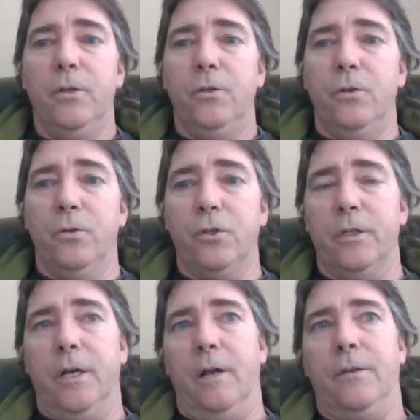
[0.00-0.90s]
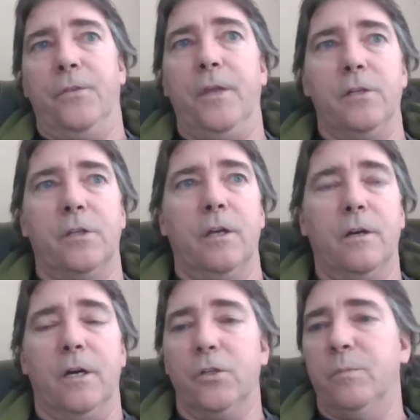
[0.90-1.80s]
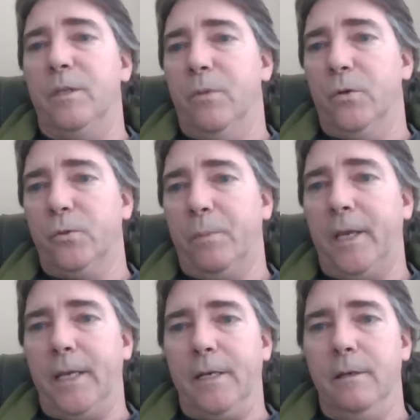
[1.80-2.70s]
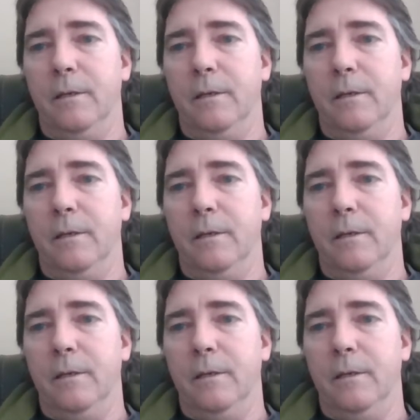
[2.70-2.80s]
usually are the things that cause me the most pain.